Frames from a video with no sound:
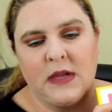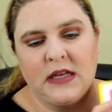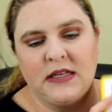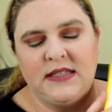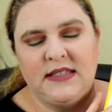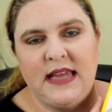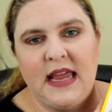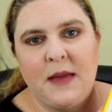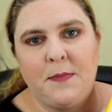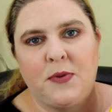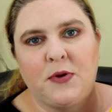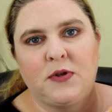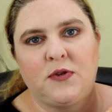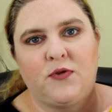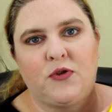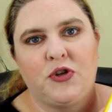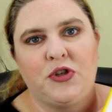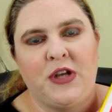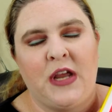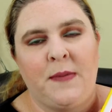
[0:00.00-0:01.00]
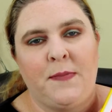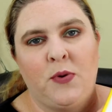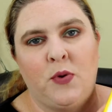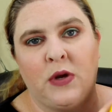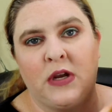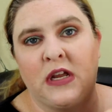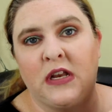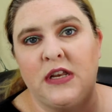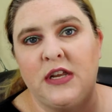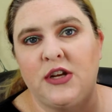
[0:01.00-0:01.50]
samples for shampoo
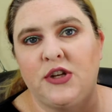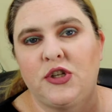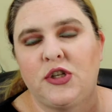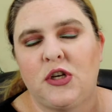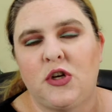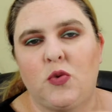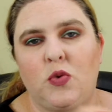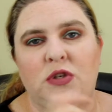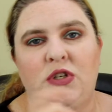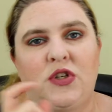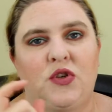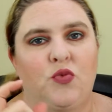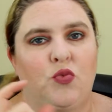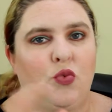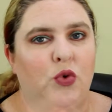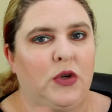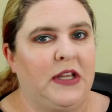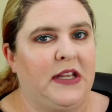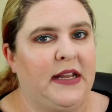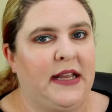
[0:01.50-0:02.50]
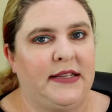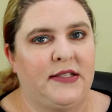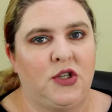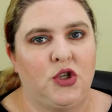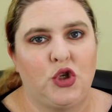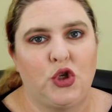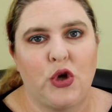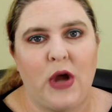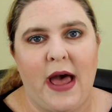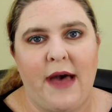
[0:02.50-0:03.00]
and conditioner, which is really nice to
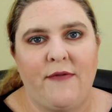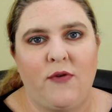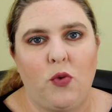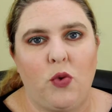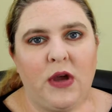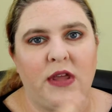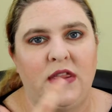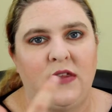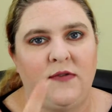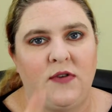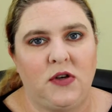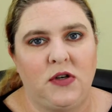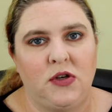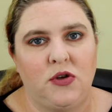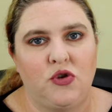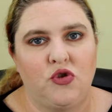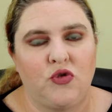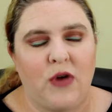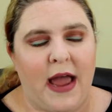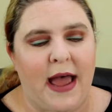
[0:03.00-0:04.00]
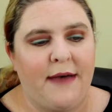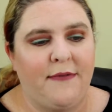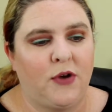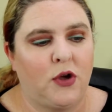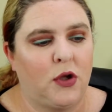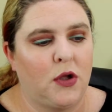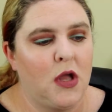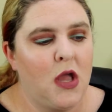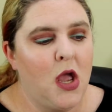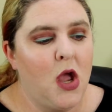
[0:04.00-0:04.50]
travel with if you do
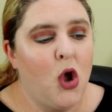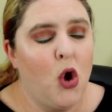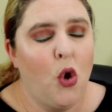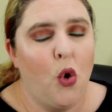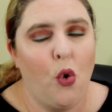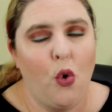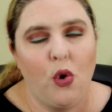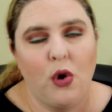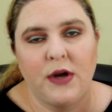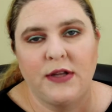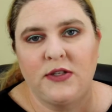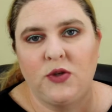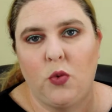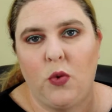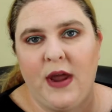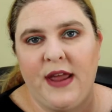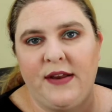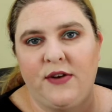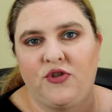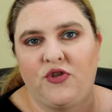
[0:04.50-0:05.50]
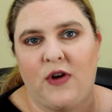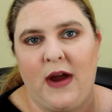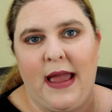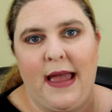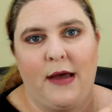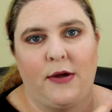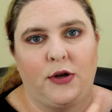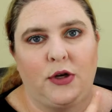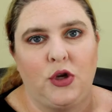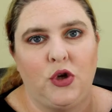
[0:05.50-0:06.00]
travel, or it's a way to try
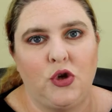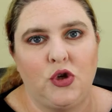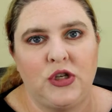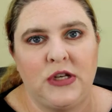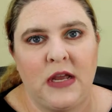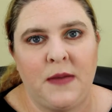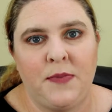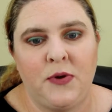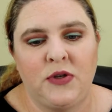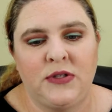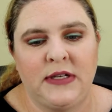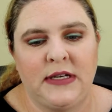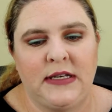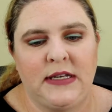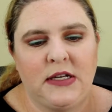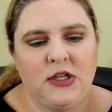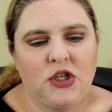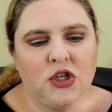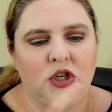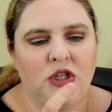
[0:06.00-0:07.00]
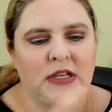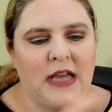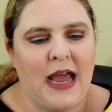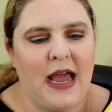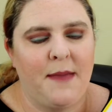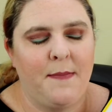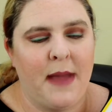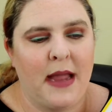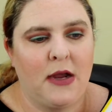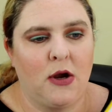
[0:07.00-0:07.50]
out new shampoos and conditioners.
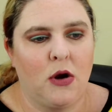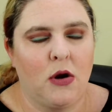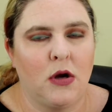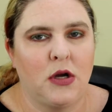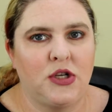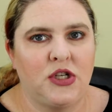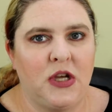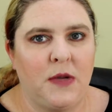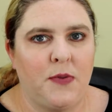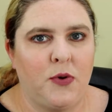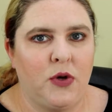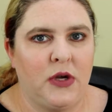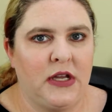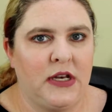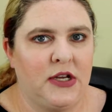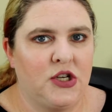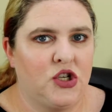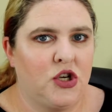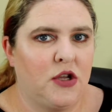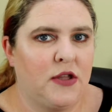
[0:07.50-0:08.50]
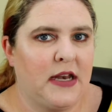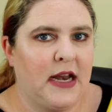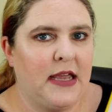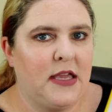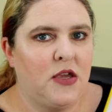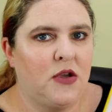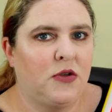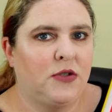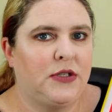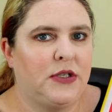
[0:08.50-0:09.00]
My current shampoo and conditioner that I
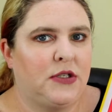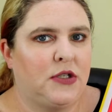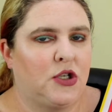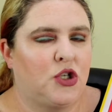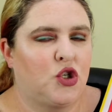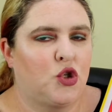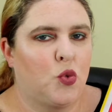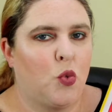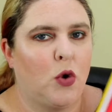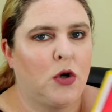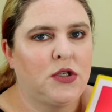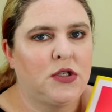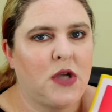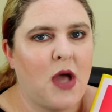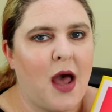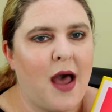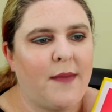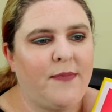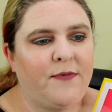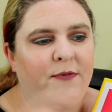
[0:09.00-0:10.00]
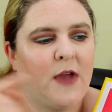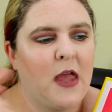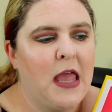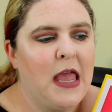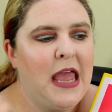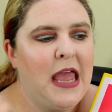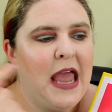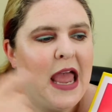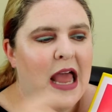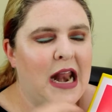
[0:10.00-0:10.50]
use is the Schwarzkopf,
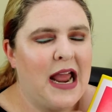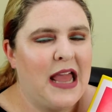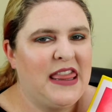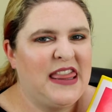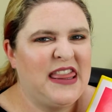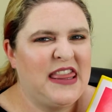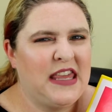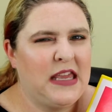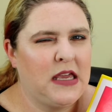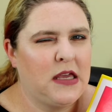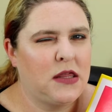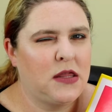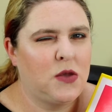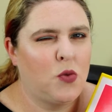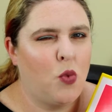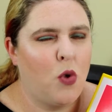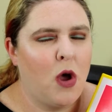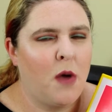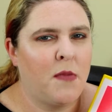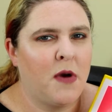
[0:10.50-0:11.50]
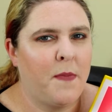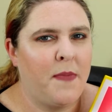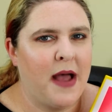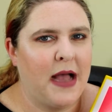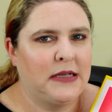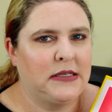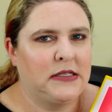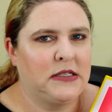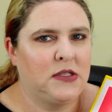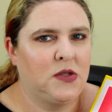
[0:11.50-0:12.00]
and I think the Walmart
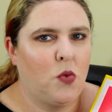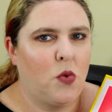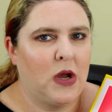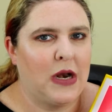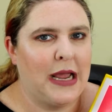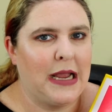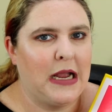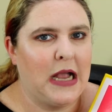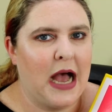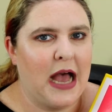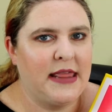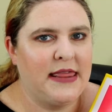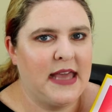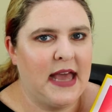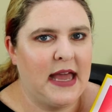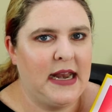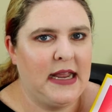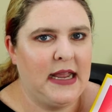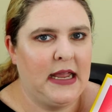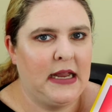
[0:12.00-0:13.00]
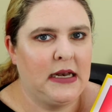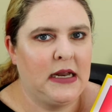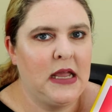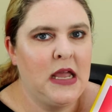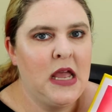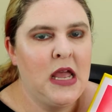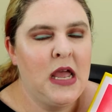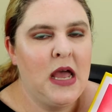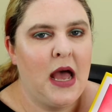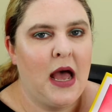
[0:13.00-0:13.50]
box is the one I got that in, and
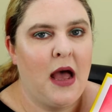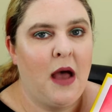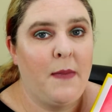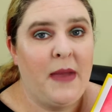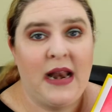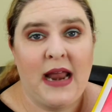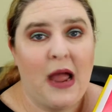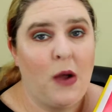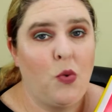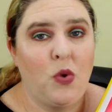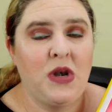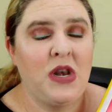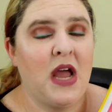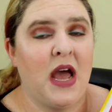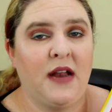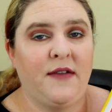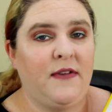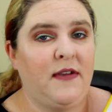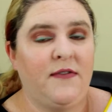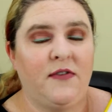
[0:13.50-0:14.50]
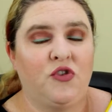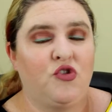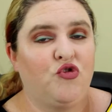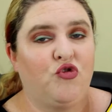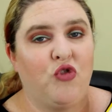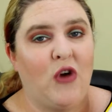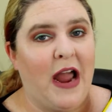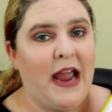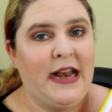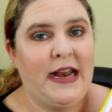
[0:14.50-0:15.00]
I would not have even
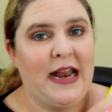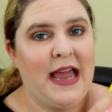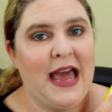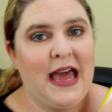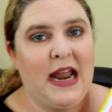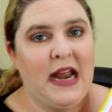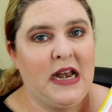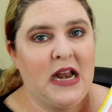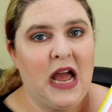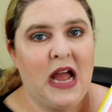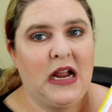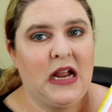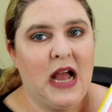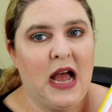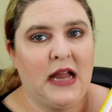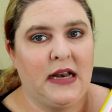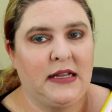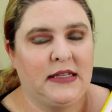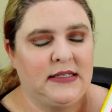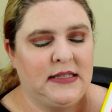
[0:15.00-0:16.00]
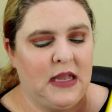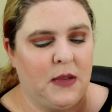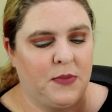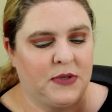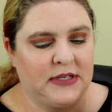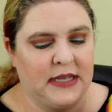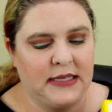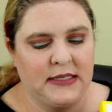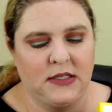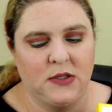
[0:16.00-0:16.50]
tried it had I not gotten the
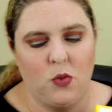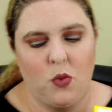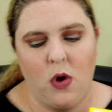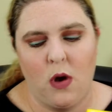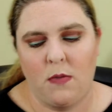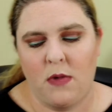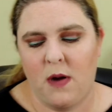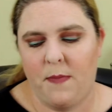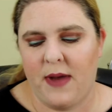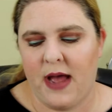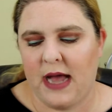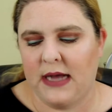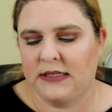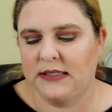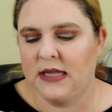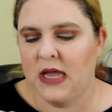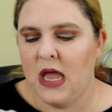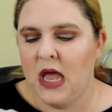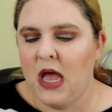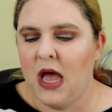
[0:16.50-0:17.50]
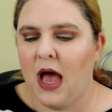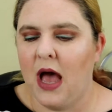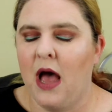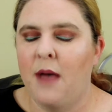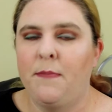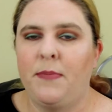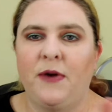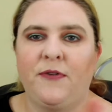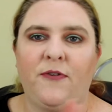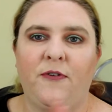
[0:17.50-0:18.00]
sample size in the Walmart box.
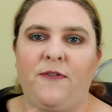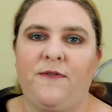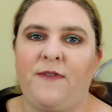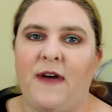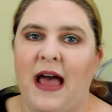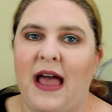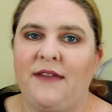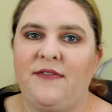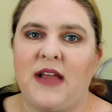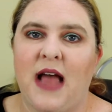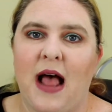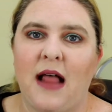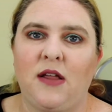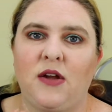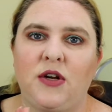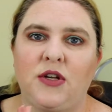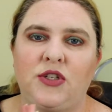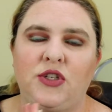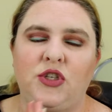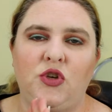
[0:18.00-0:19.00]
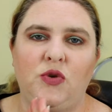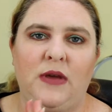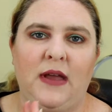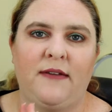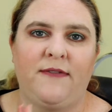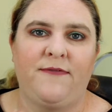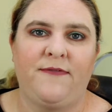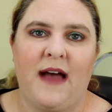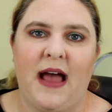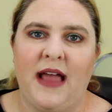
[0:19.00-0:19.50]
But for $5 you
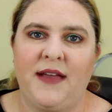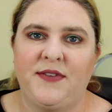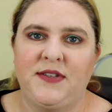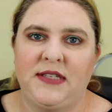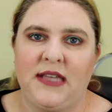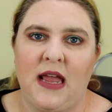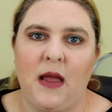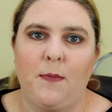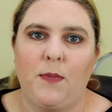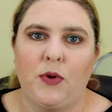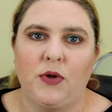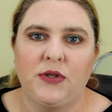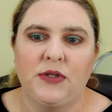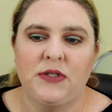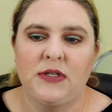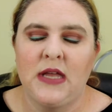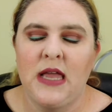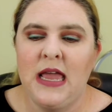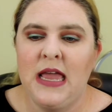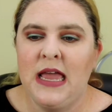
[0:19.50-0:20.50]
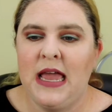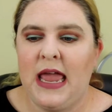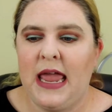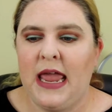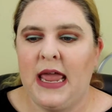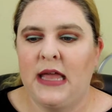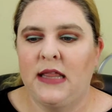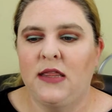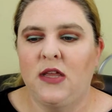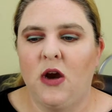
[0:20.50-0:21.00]
get 5 samples,
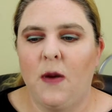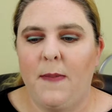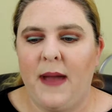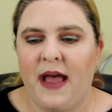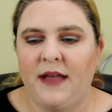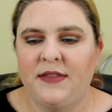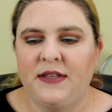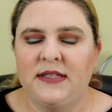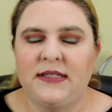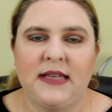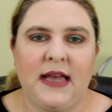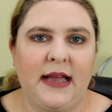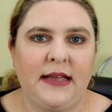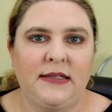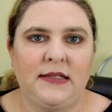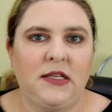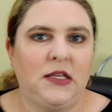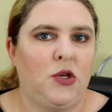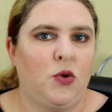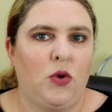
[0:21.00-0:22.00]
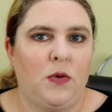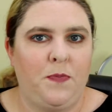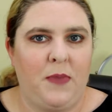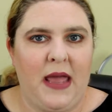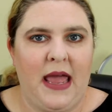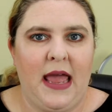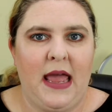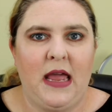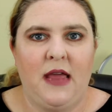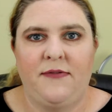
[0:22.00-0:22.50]
and they're about the size that you would
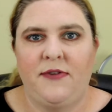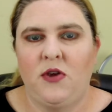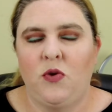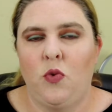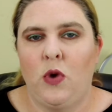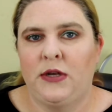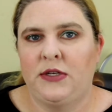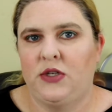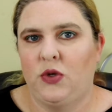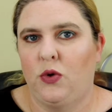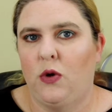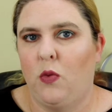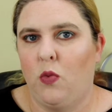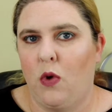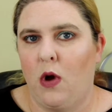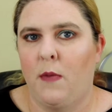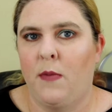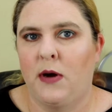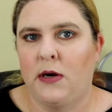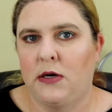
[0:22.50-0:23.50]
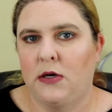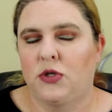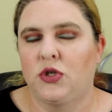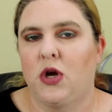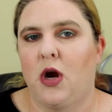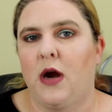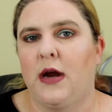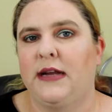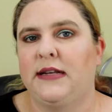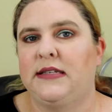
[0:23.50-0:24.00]
pay if you went to a Walmart or a
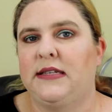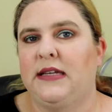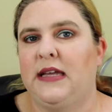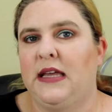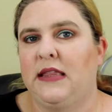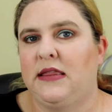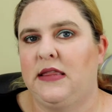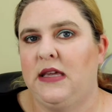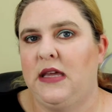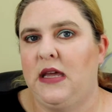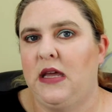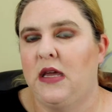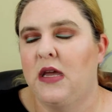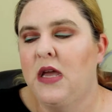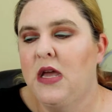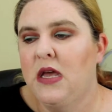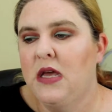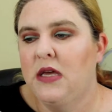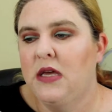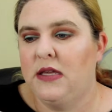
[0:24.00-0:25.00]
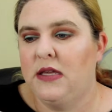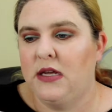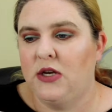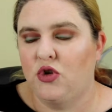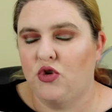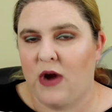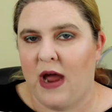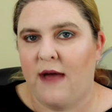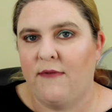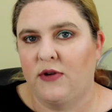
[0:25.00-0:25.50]
Target to get the
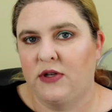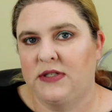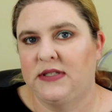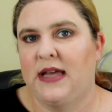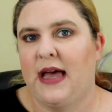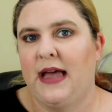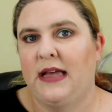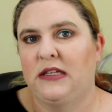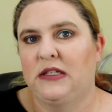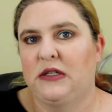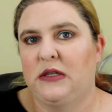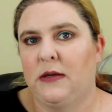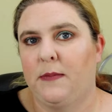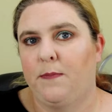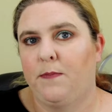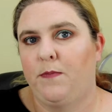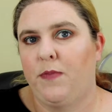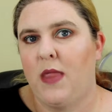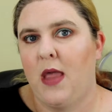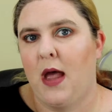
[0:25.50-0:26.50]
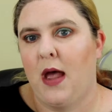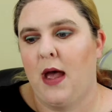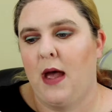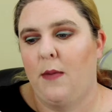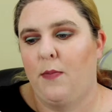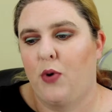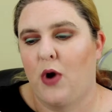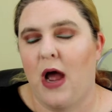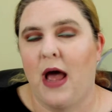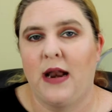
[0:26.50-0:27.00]
travel size
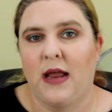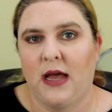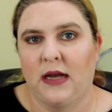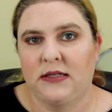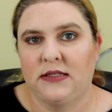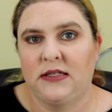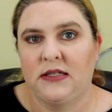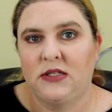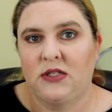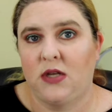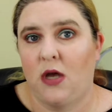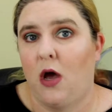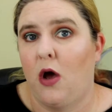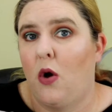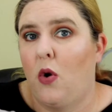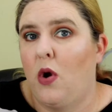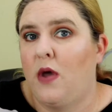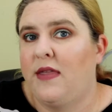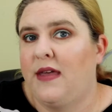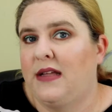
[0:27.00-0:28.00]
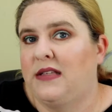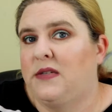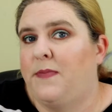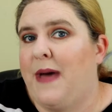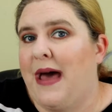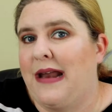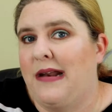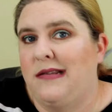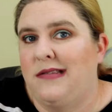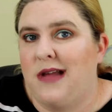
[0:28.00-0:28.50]
products. So that's
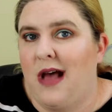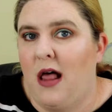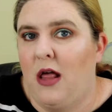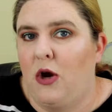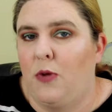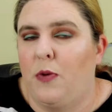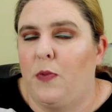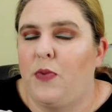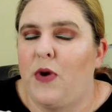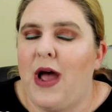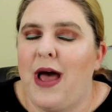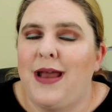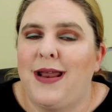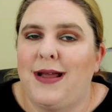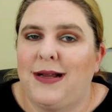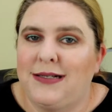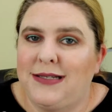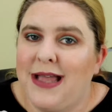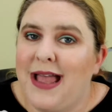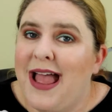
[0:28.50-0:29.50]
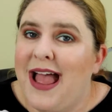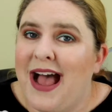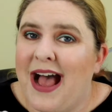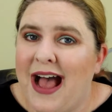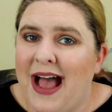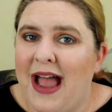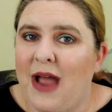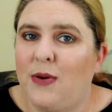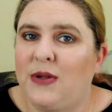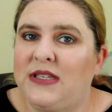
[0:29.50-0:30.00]
about $1 per product.
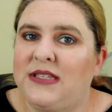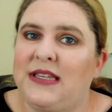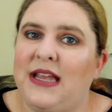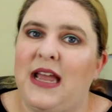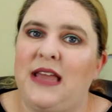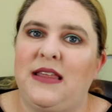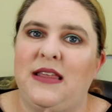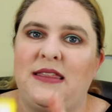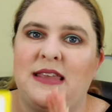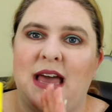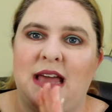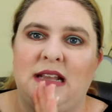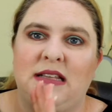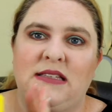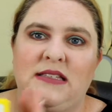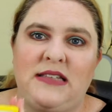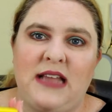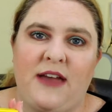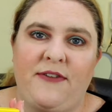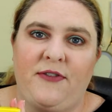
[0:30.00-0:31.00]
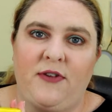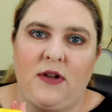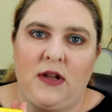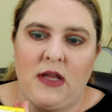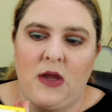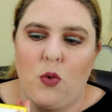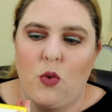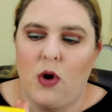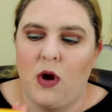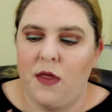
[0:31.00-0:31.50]
I would say that that is
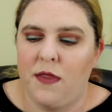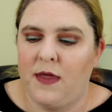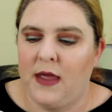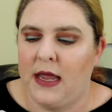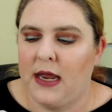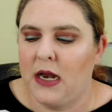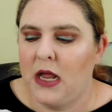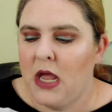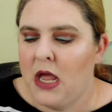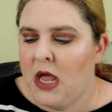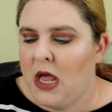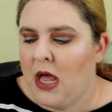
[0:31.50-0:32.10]
definitely worth it,